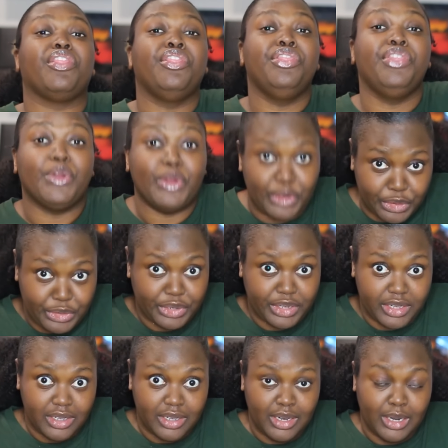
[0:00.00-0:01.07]
third
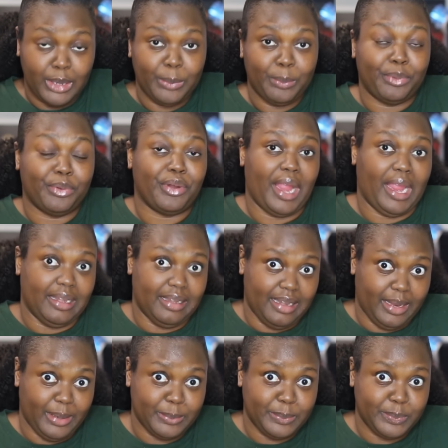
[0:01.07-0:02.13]
pregnant.